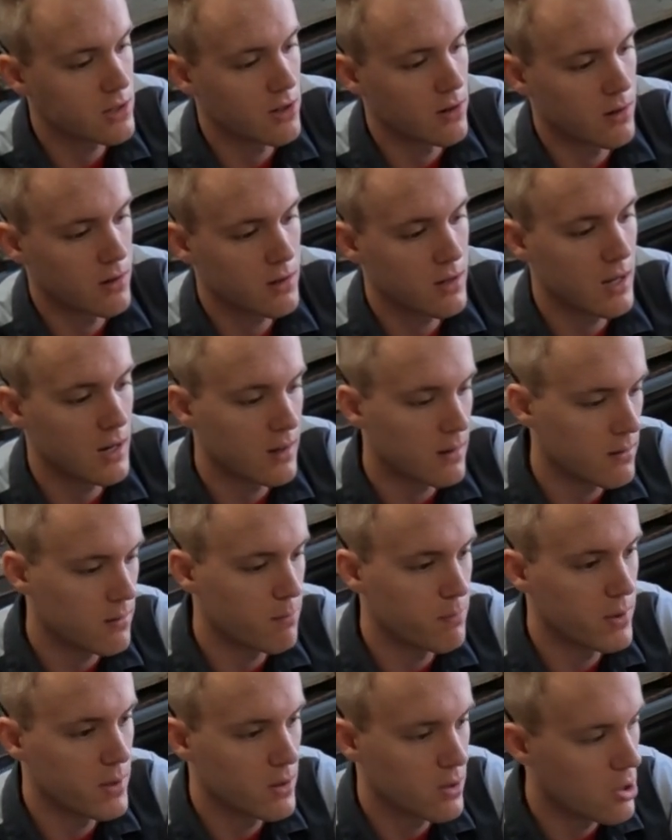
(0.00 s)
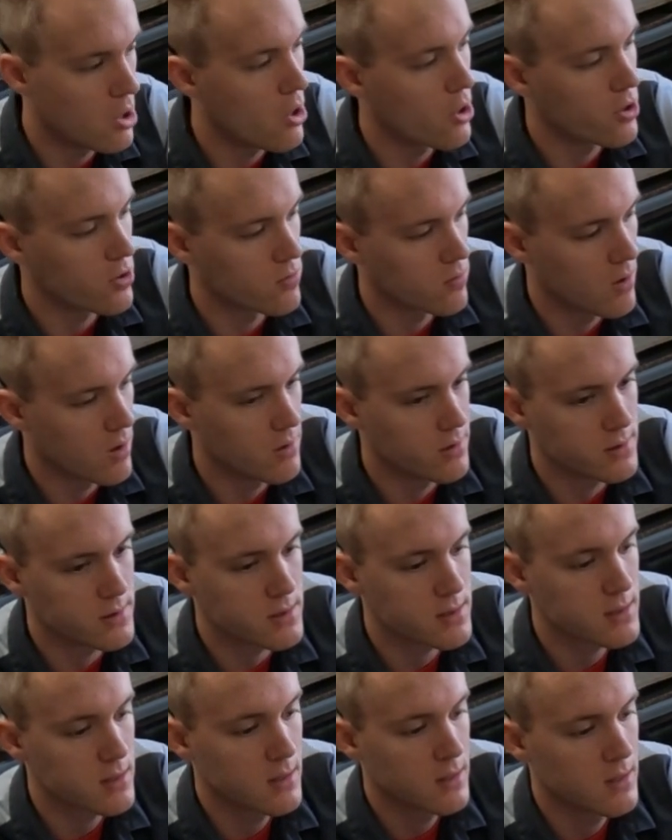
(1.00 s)
You're getting longer
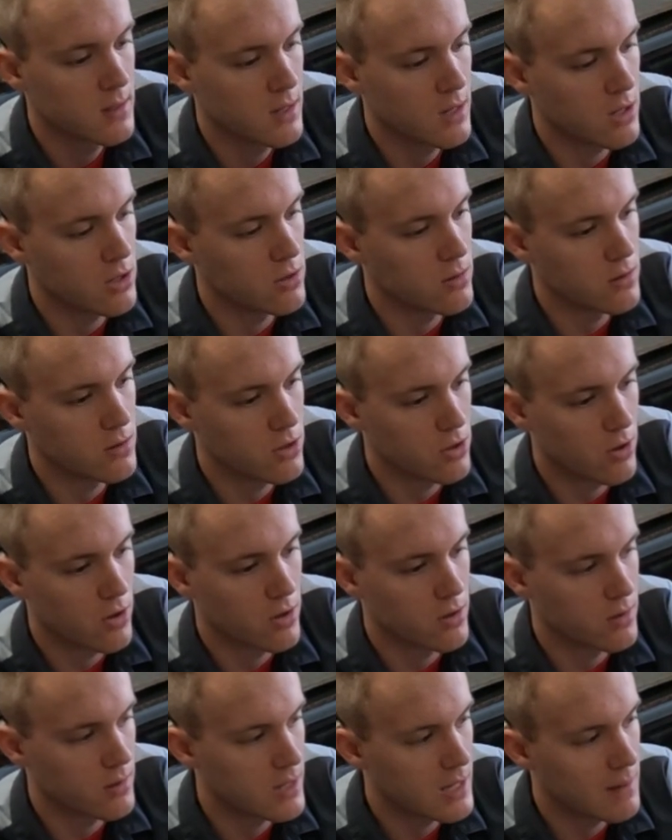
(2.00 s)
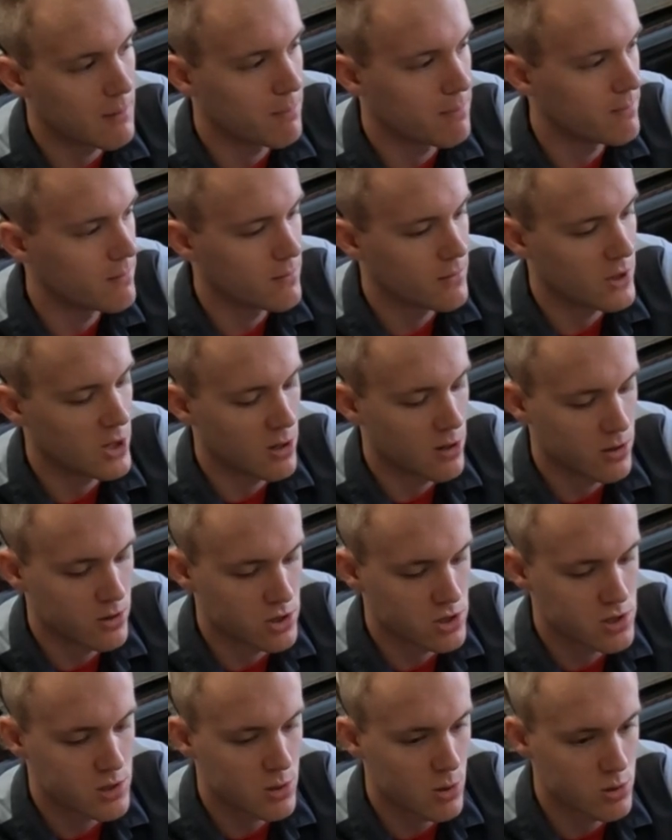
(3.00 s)
runs and you can keep you know
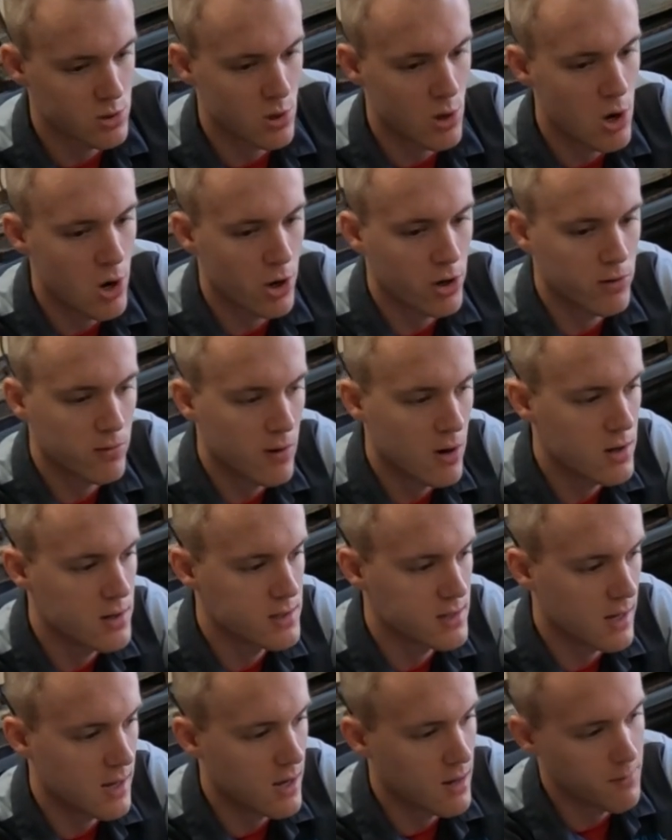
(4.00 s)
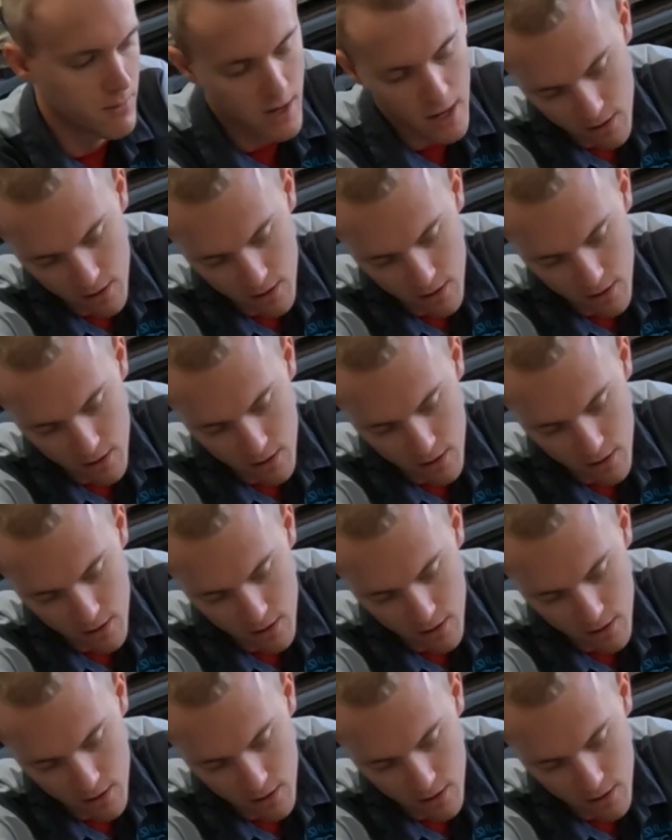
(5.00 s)
just those longer runs and come